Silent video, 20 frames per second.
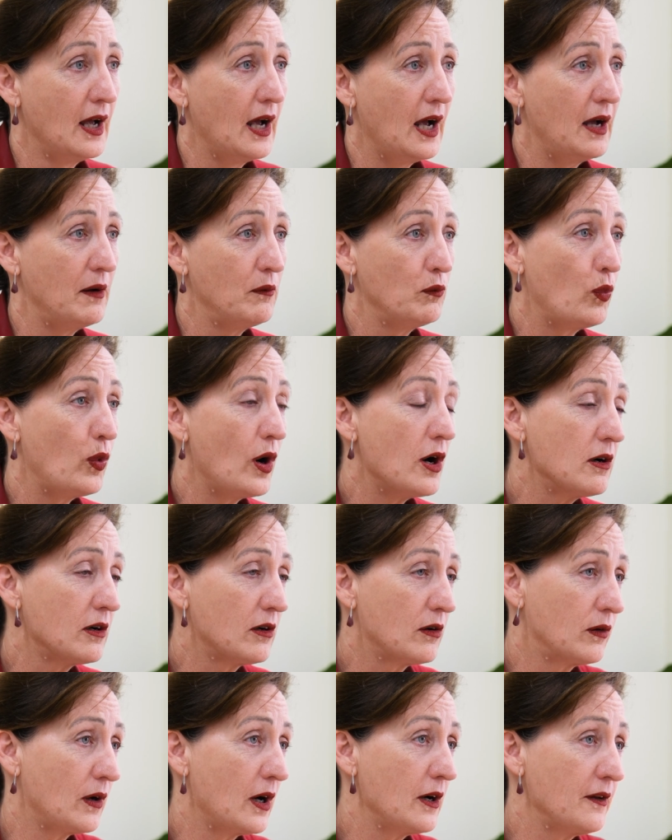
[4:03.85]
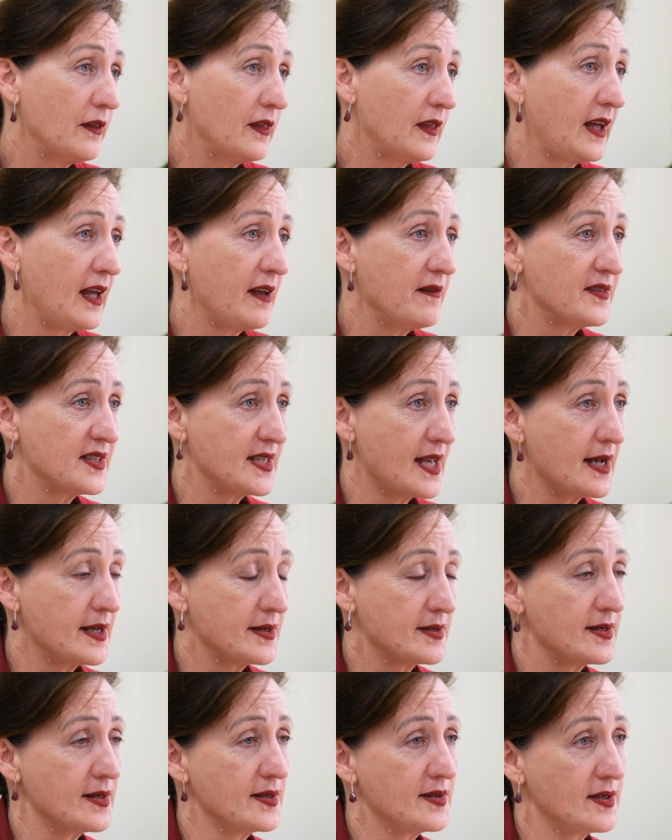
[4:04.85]
And what growth gives
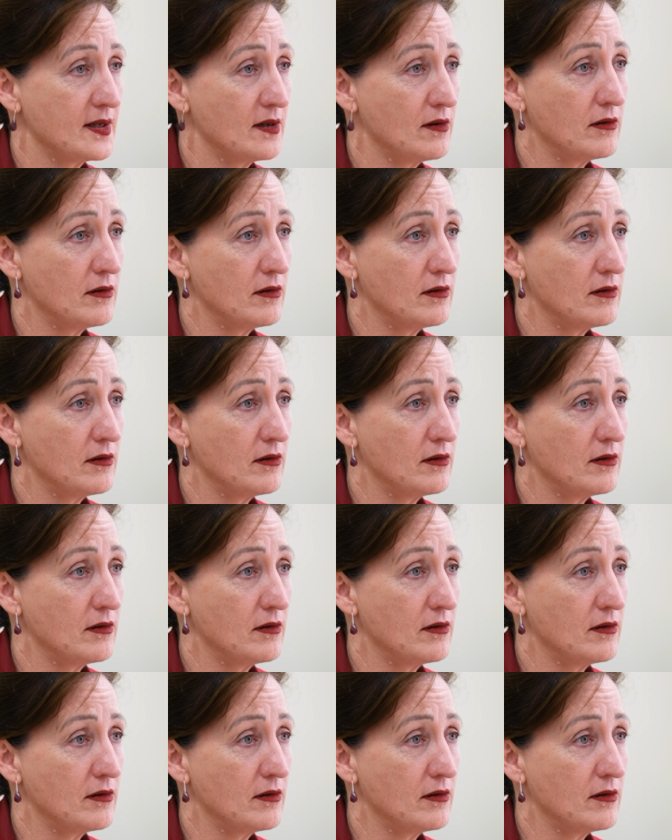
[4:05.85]
us as an